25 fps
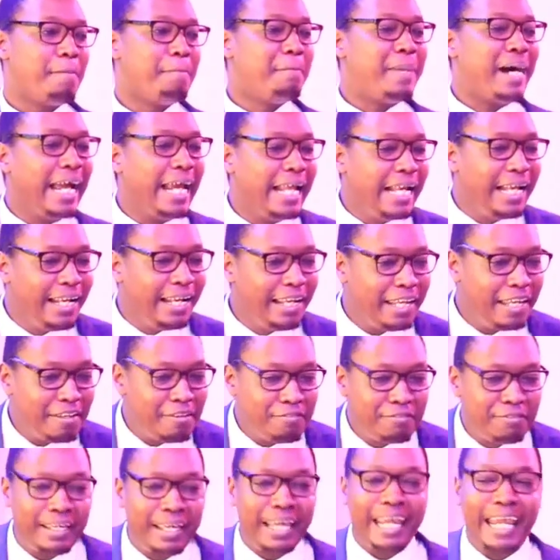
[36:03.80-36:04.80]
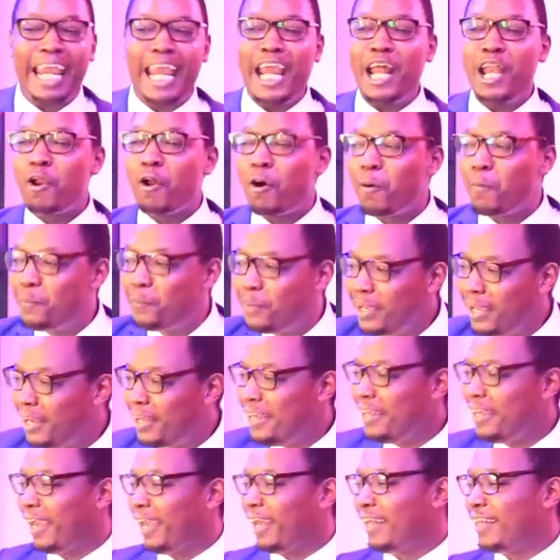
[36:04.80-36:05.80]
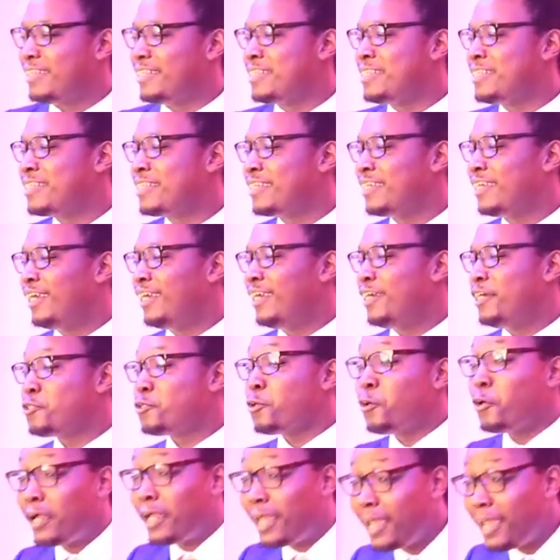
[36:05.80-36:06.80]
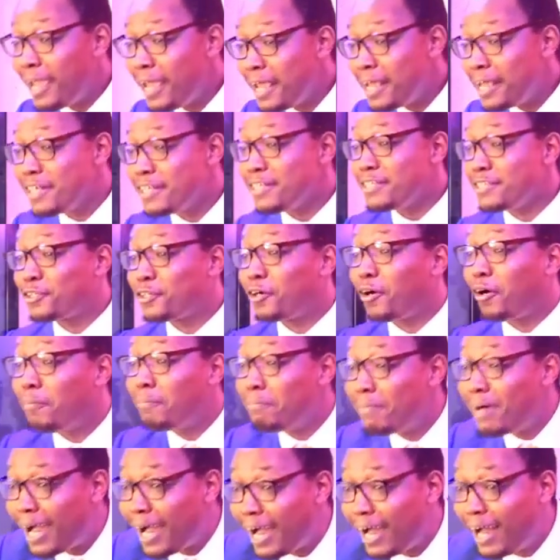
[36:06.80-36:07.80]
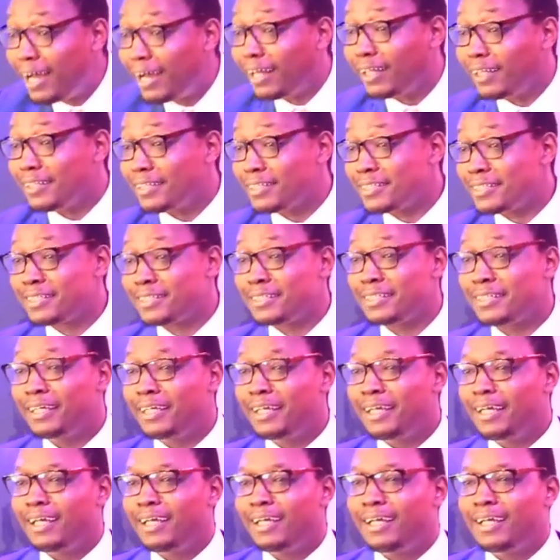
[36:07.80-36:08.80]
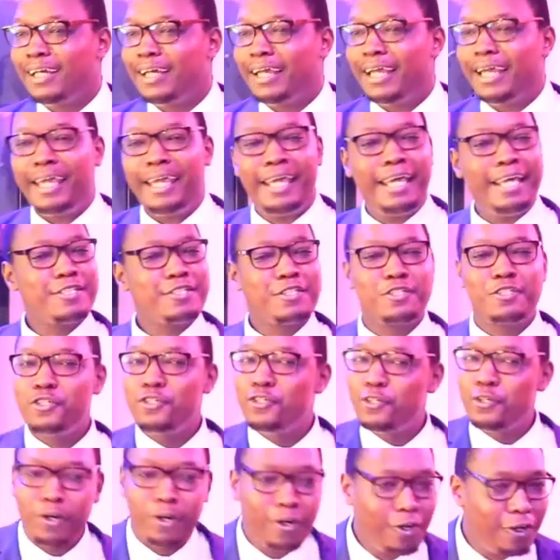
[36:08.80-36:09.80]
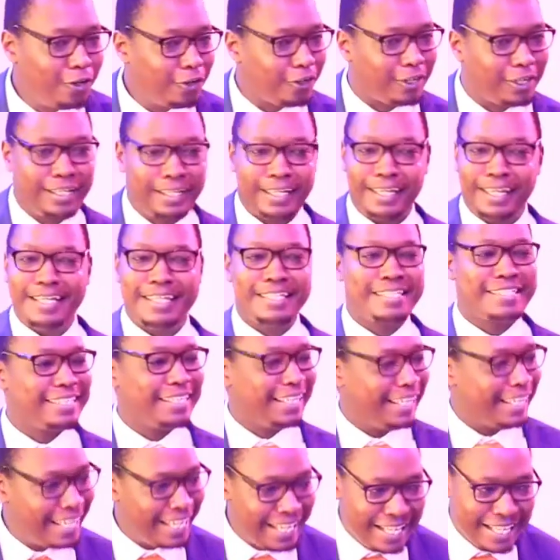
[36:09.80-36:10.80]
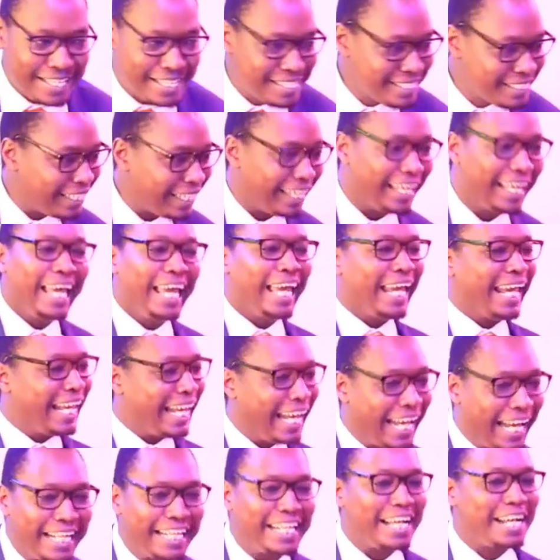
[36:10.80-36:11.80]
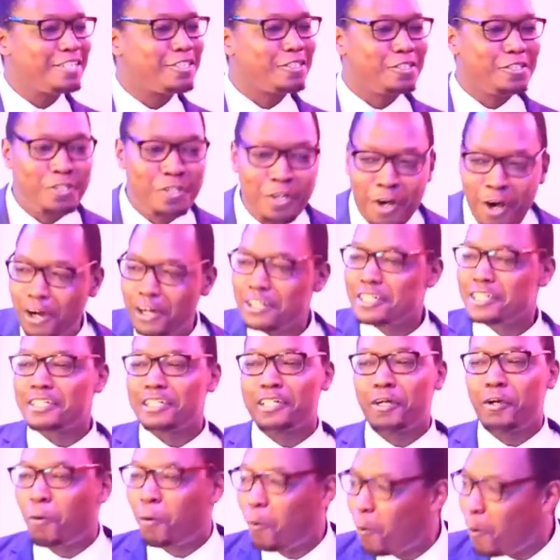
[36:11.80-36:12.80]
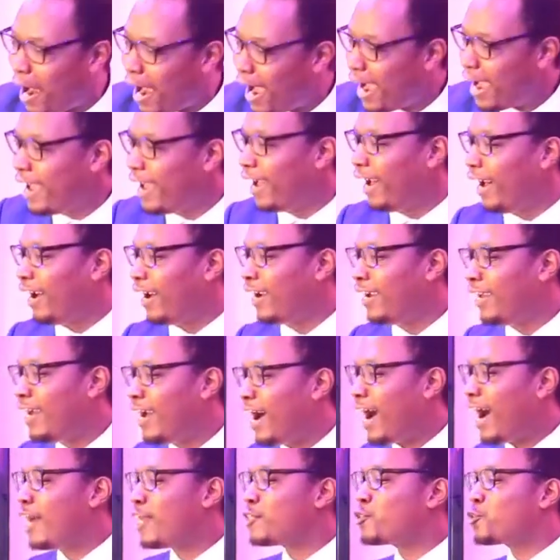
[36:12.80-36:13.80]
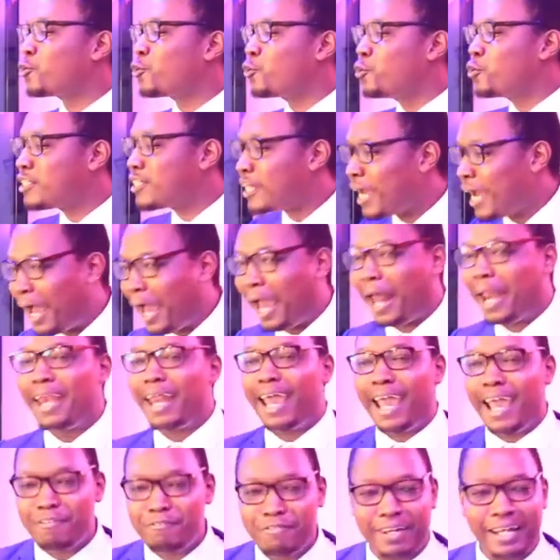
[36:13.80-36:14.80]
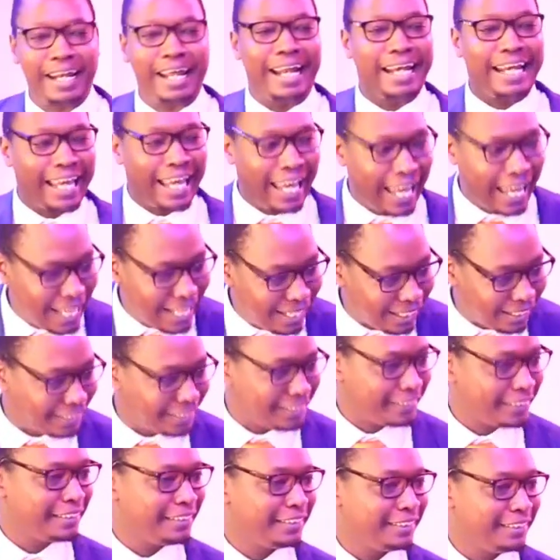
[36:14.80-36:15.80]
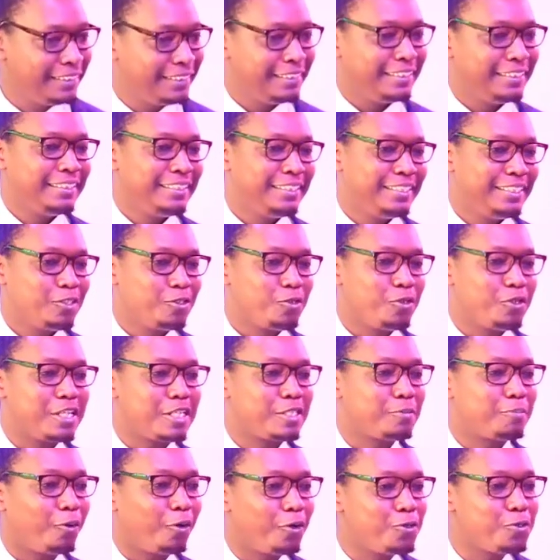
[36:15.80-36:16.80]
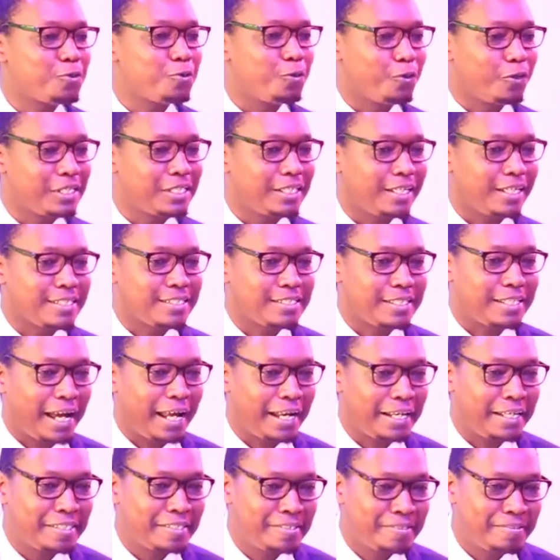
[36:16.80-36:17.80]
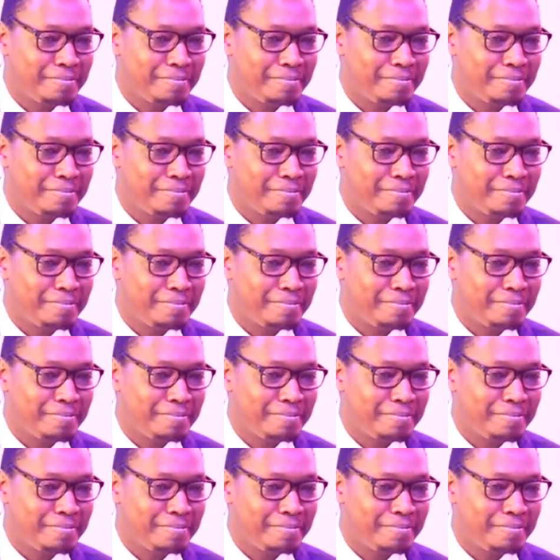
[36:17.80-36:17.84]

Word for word: By living in obedience to His commands. His yoke is easy. He does not require us to turn heaven and hell to respond to what He has done.